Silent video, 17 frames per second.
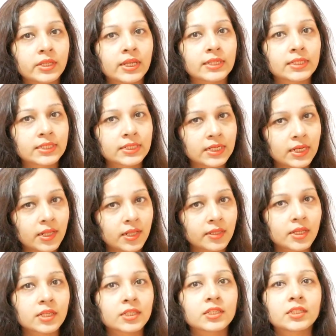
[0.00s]
then still
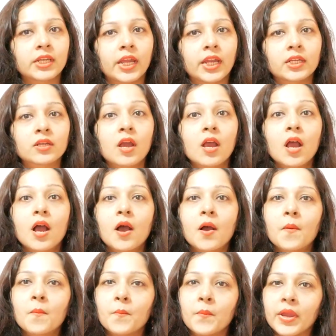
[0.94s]
the state
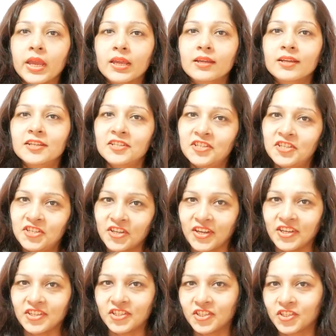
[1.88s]
may
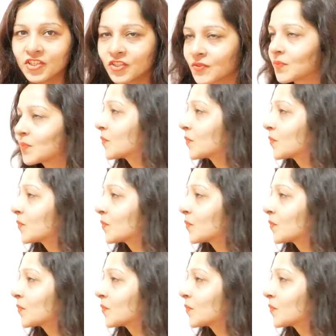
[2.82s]
change.